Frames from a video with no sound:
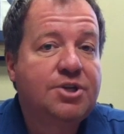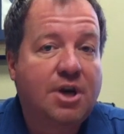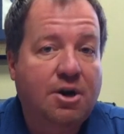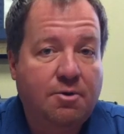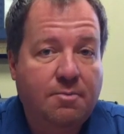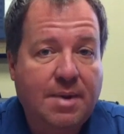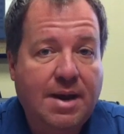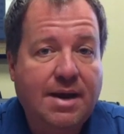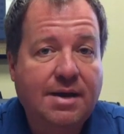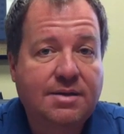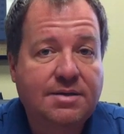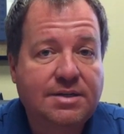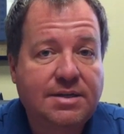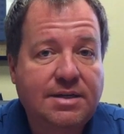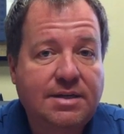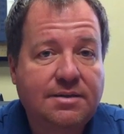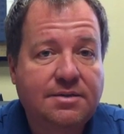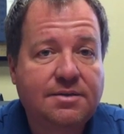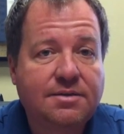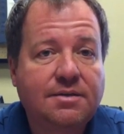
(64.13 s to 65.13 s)
chairback
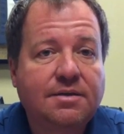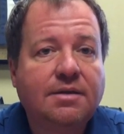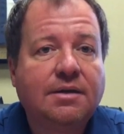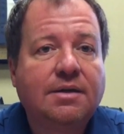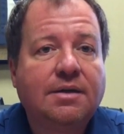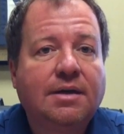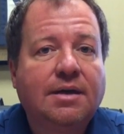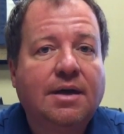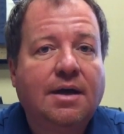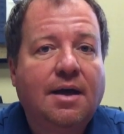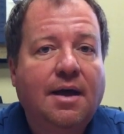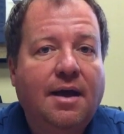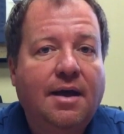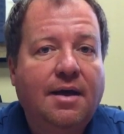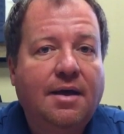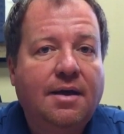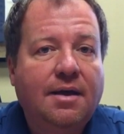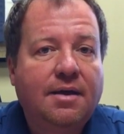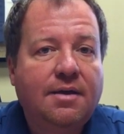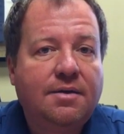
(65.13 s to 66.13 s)
seats,
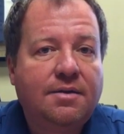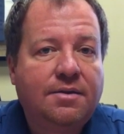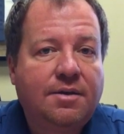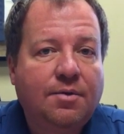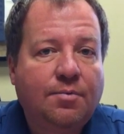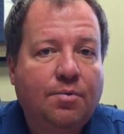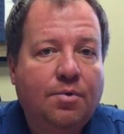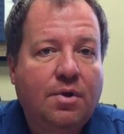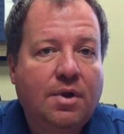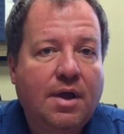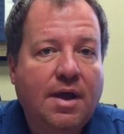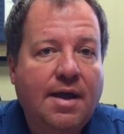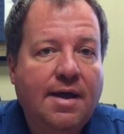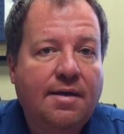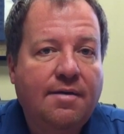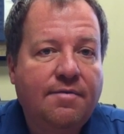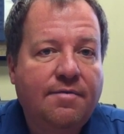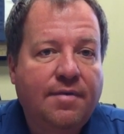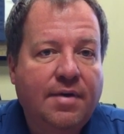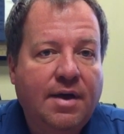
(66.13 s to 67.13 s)
and then we'll
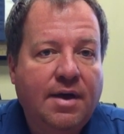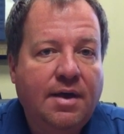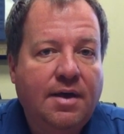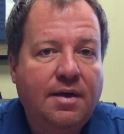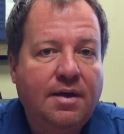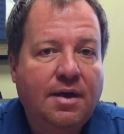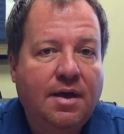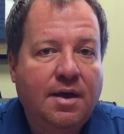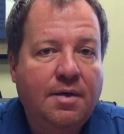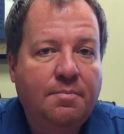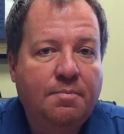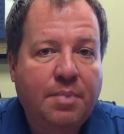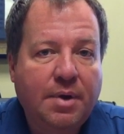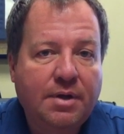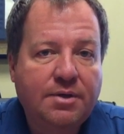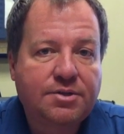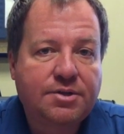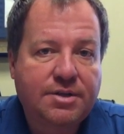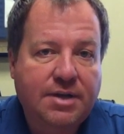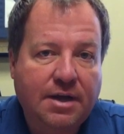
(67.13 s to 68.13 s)
have a, a
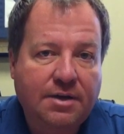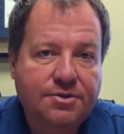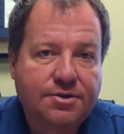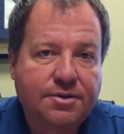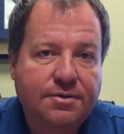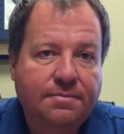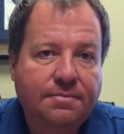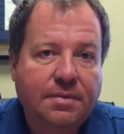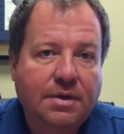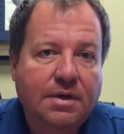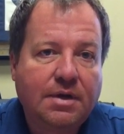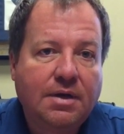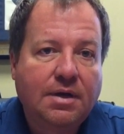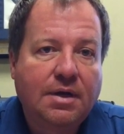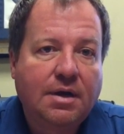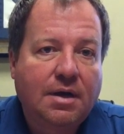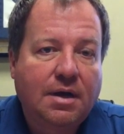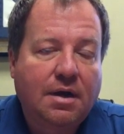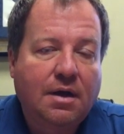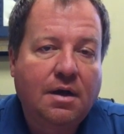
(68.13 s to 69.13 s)
bench section.
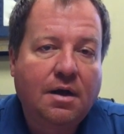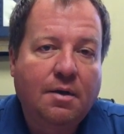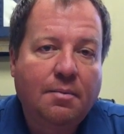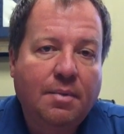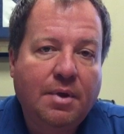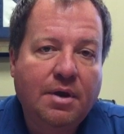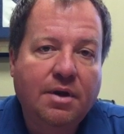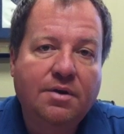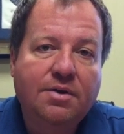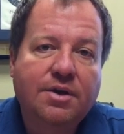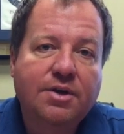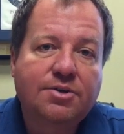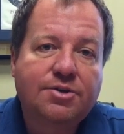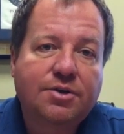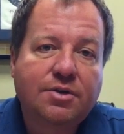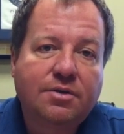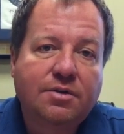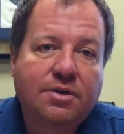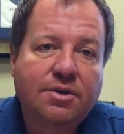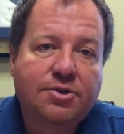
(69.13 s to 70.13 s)
Um, in
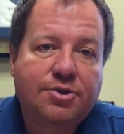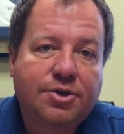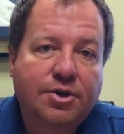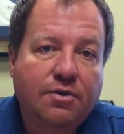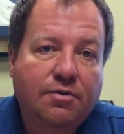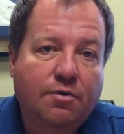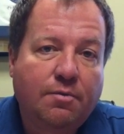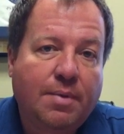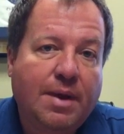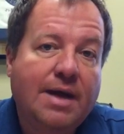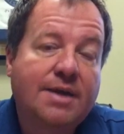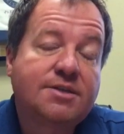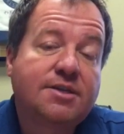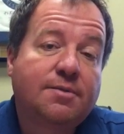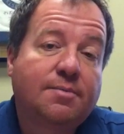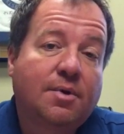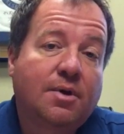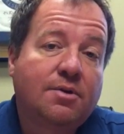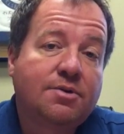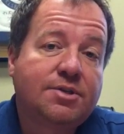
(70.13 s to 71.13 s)
addition, this year for
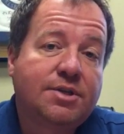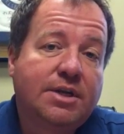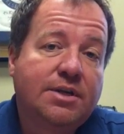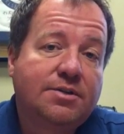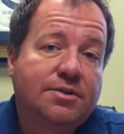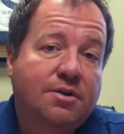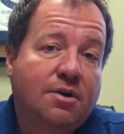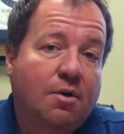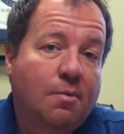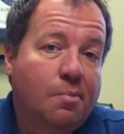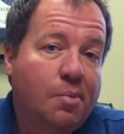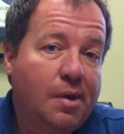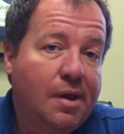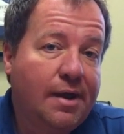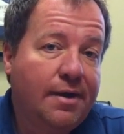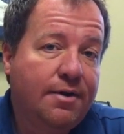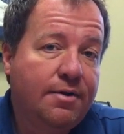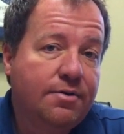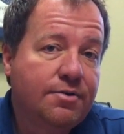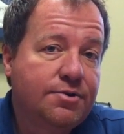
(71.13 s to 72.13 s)
basketball season, our
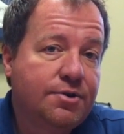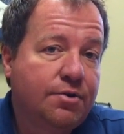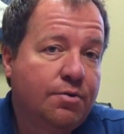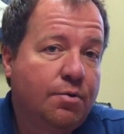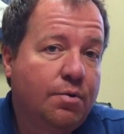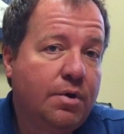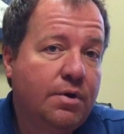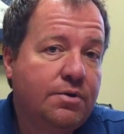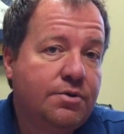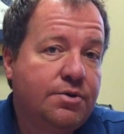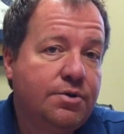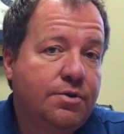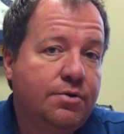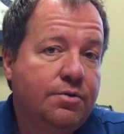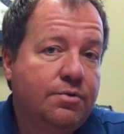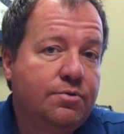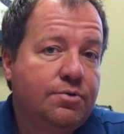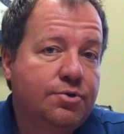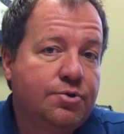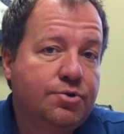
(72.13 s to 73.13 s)
players are going
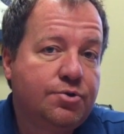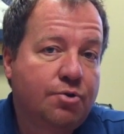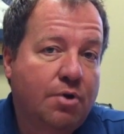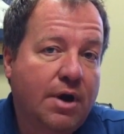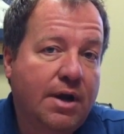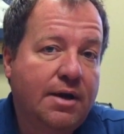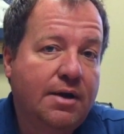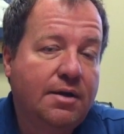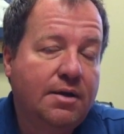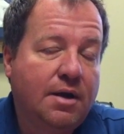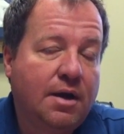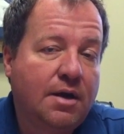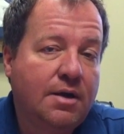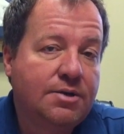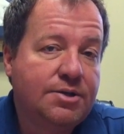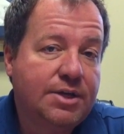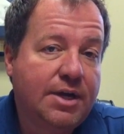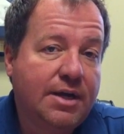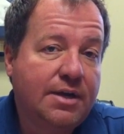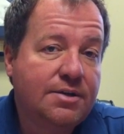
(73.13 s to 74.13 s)
to train,
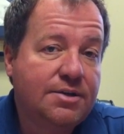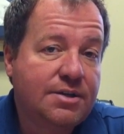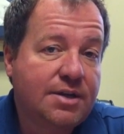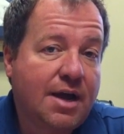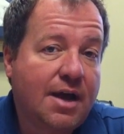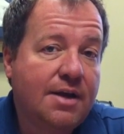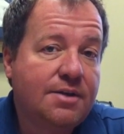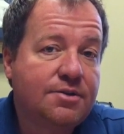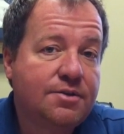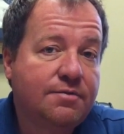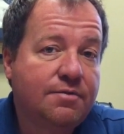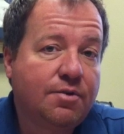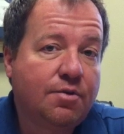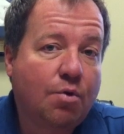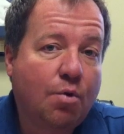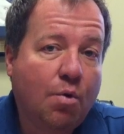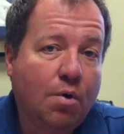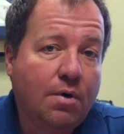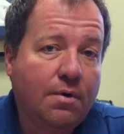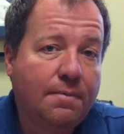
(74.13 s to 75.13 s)
uh, change sides of the
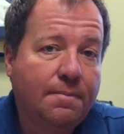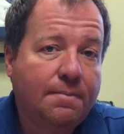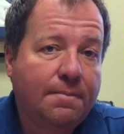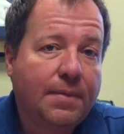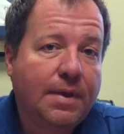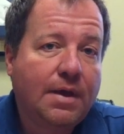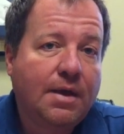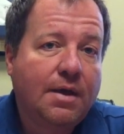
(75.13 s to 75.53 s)
court,